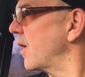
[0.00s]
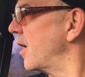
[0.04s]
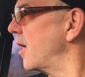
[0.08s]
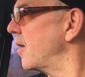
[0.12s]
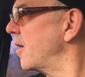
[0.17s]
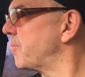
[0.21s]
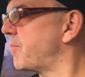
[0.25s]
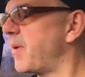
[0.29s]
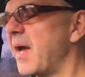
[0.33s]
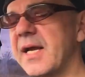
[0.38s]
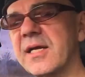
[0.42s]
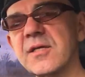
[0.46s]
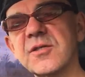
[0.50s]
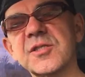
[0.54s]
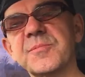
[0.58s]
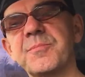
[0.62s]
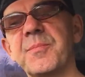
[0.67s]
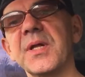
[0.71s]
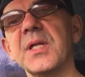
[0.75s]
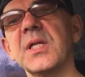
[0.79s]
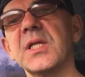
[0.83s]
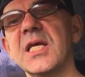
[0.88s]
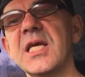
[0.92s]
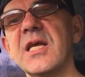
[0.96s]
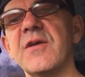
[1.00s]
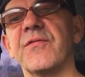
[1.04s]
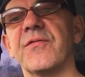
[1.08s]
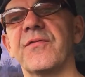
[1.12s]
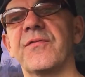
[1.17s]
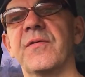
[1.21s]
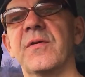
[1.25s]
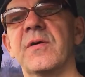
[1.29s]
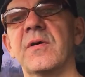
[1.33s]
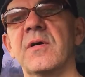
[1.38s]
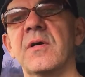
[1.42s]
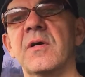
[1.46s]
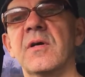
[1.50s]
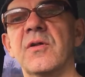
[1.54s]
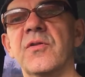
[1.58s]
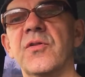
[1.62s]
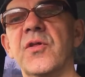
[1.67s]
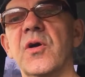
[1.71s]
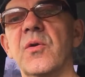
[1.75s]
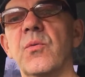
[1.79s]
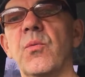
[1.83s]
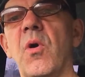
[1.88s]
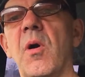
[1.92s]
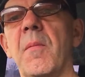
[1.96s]
it beggars belief
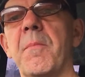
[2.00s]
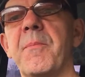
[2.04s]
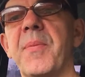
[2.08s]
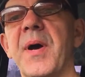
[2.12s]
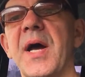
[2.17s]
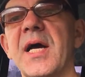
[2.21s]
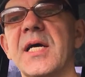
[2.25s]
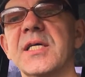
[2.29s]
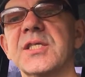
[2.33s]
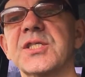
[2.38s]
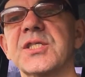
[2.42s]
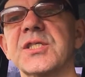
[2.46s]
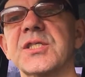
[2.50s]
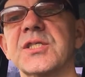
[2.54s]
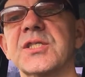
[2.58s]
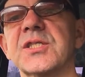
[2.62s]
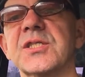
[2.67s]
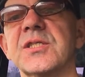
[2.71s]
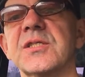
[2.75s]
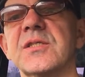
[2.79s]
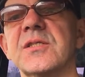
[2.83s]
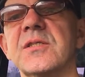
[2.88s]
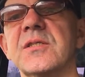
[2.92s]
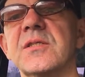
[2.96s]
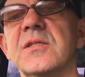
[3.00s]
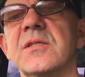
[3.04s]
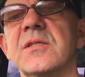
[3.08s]
that what passes